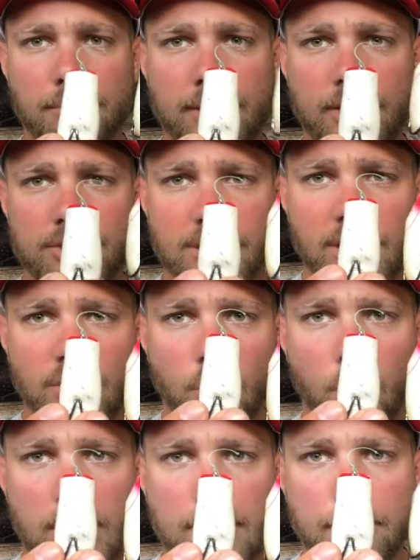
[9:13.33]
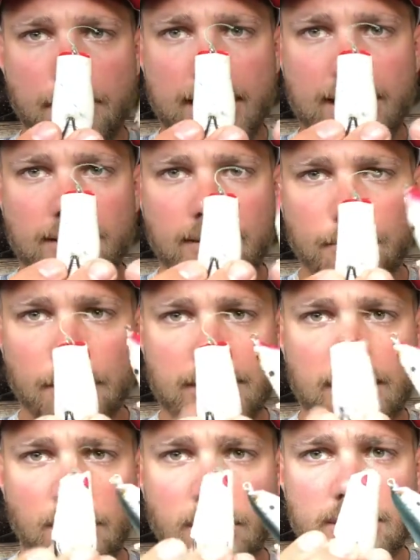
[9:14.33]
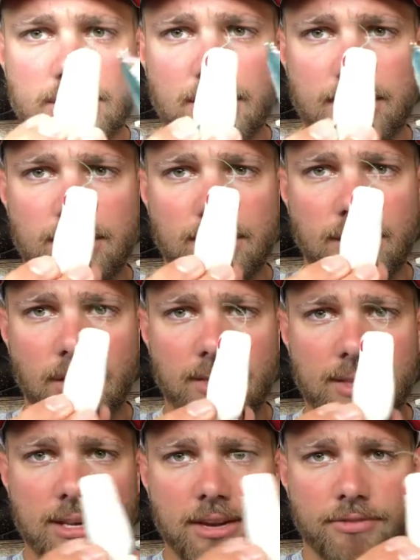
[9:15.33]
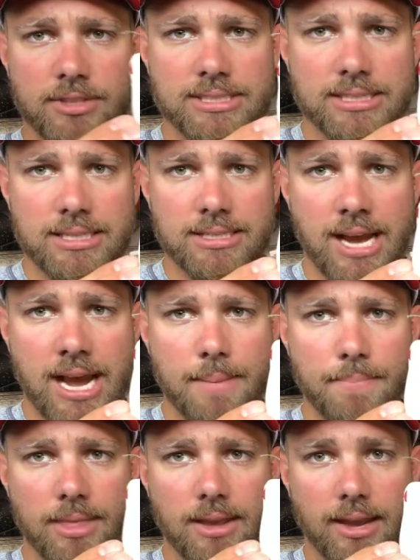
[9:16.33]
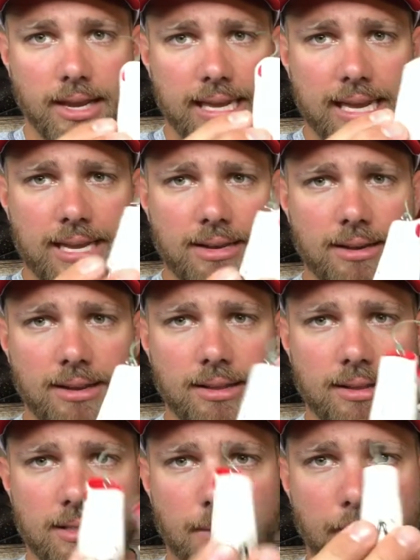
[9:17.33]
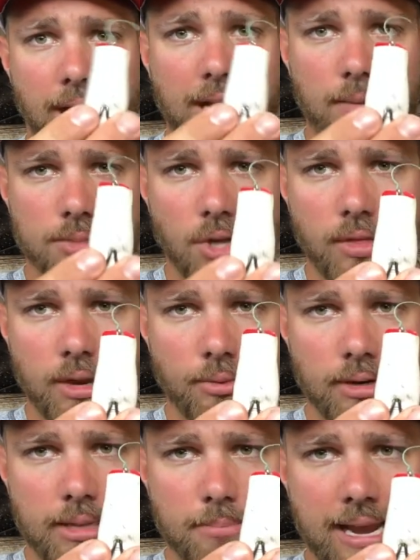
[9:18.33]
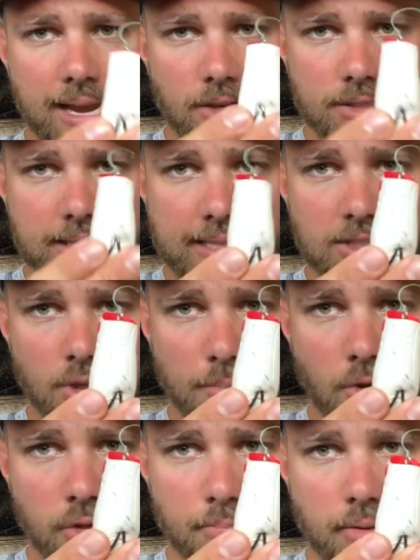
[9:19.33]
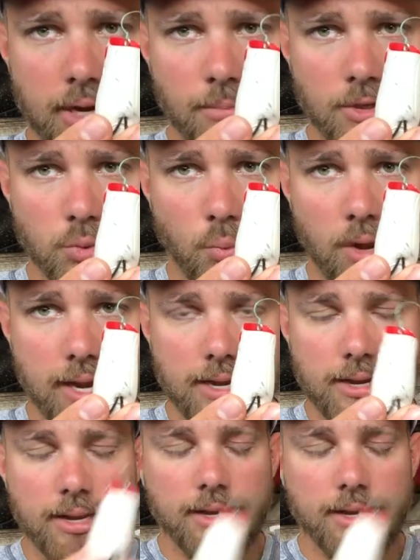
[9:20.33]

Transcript: Here's another white bait, but look at the difference in the top. Again, the bottom's all that really matters, and these are both pretty much white.